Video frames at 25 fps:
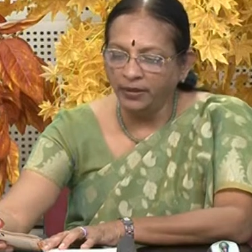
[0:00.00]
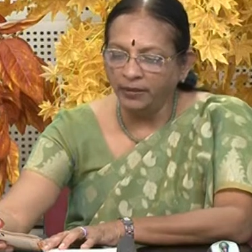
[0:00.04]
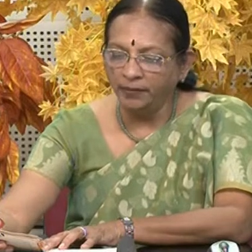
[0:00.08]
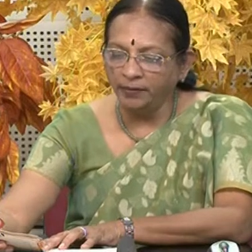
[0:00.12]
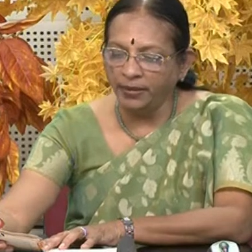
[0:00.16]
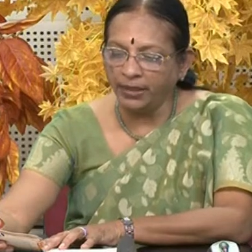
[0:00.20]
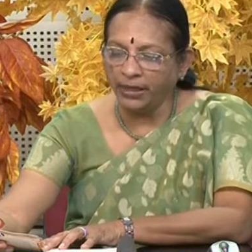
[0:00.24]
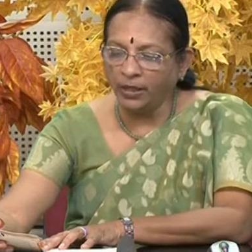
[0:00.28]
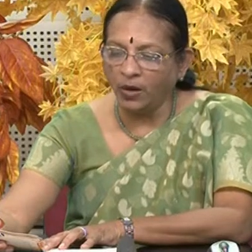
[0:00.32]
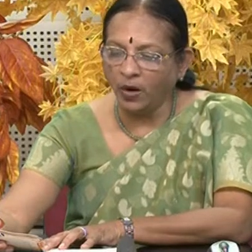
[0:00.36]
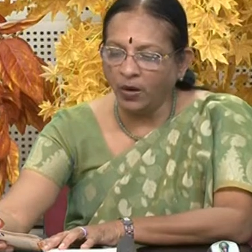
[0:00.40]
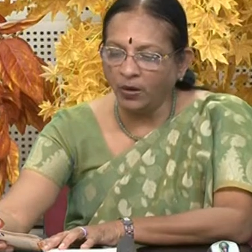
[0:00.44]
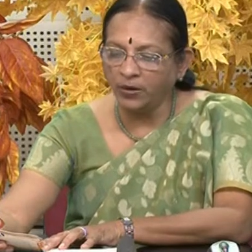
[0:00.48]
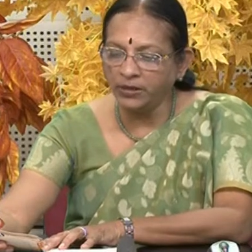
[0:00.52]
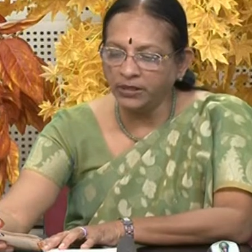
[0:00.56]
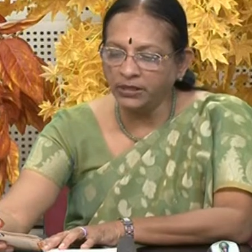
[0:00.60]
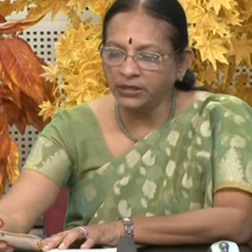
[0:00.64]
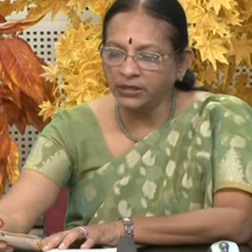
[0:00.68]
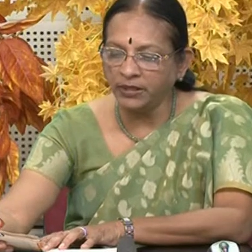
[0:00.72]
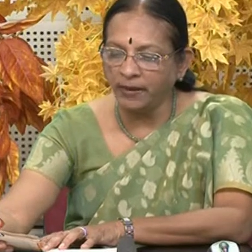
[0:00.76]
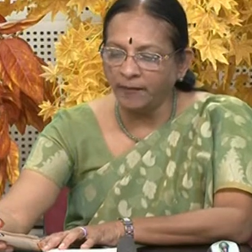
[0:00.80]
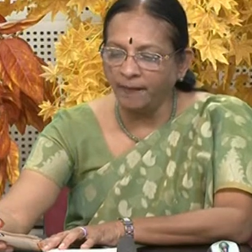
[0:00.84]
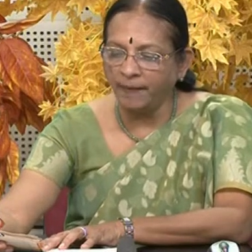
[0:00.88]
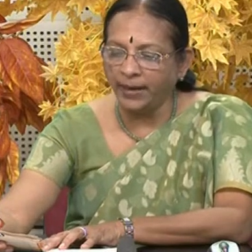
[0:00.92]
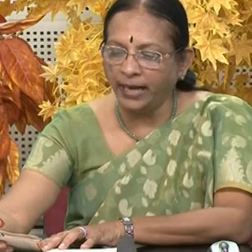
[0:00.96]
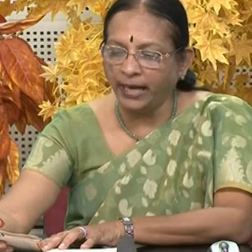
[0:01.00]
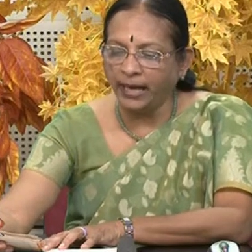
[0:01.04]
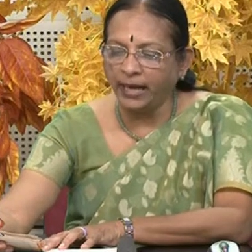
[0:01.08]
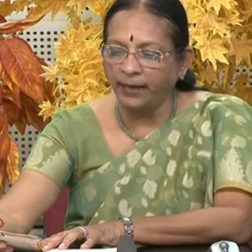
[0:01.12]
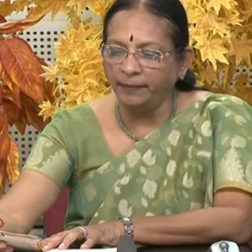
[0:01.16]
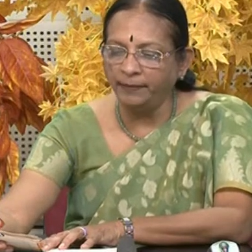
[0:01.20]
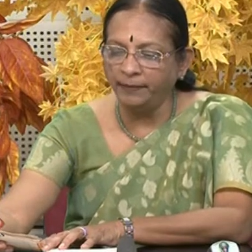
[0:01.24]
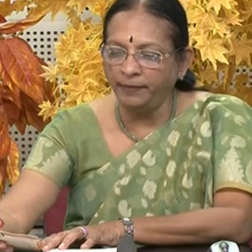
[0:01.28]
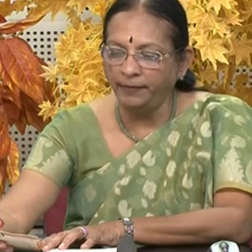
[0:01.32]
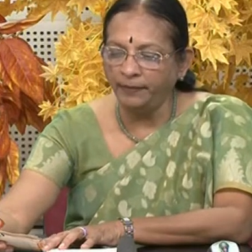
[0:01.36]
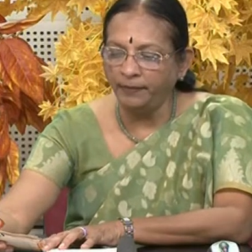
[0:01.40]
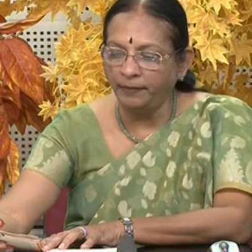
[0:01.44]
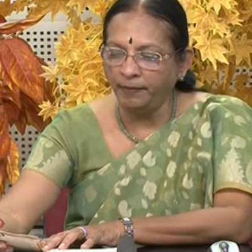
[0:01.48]
because,
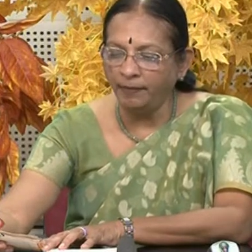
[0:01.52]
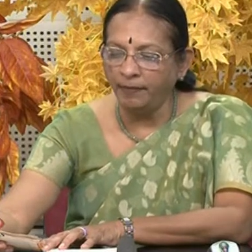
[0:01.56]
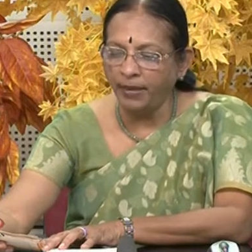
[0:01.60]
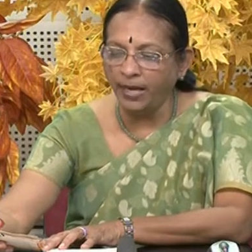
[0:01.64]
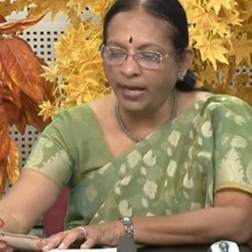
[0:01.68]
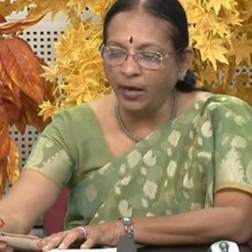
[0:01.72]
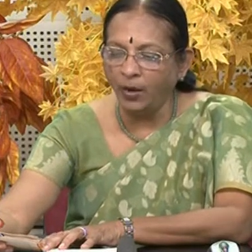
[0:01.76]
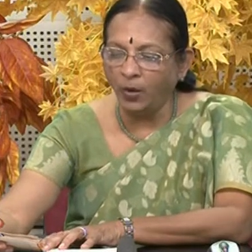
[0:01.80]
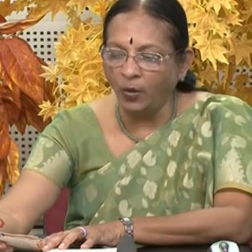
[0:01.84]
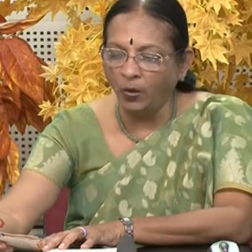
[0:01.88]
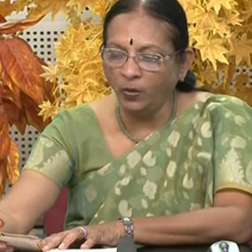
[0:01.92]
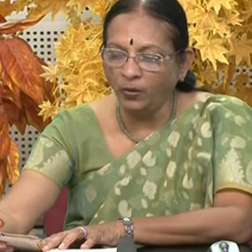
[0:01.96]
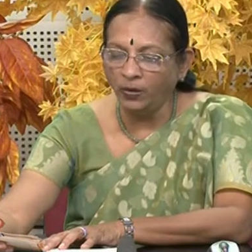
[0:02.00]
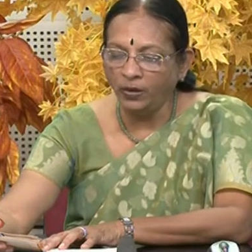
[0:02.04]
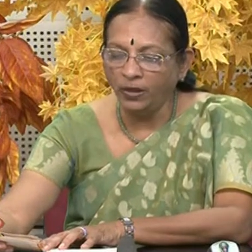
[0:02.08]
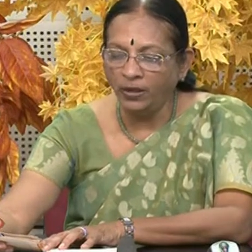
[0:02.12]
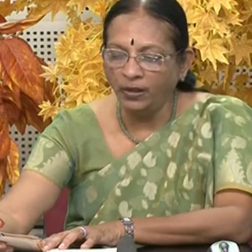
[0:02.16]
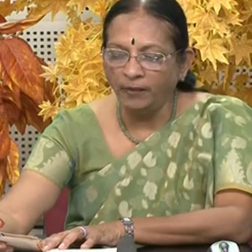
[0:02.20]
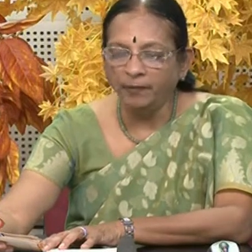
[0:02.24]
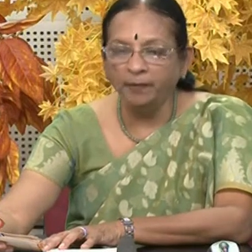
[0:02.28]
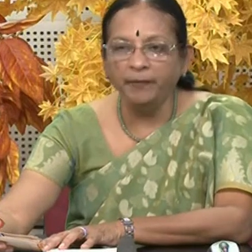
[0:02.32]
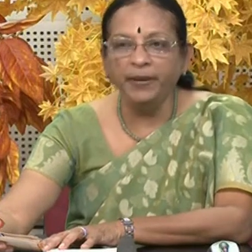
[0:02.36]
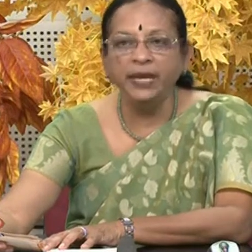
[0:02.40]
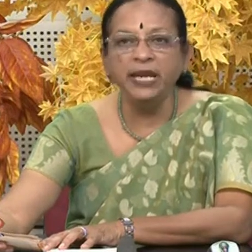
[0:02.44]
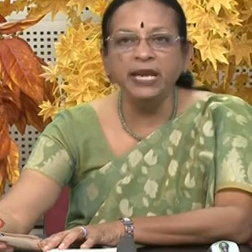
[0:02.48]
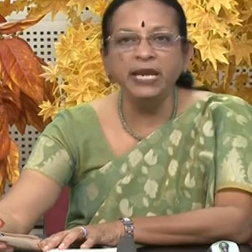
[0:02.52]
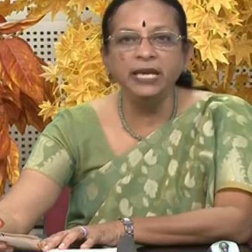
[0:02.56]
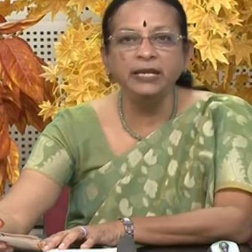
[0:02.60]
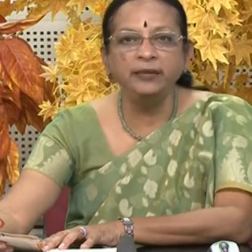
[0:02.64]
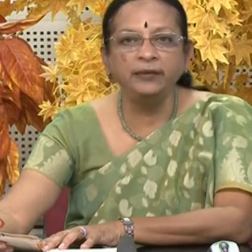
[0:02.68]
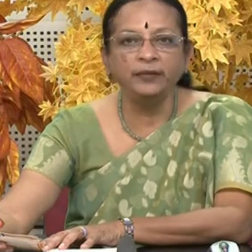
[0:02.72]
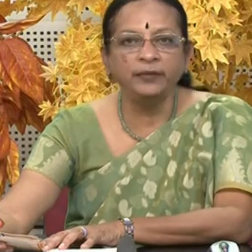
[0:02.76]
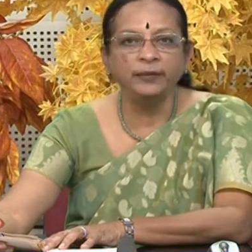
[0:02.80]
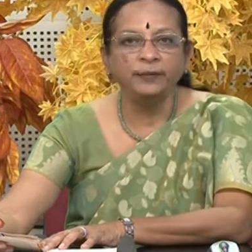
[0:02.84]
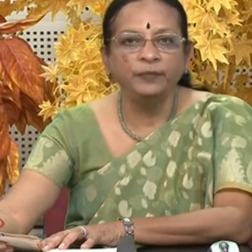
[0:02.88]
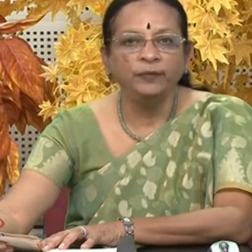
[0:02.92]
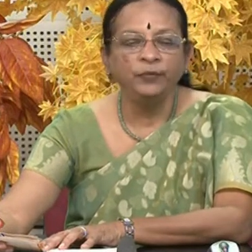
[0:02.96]
become, below, beneath.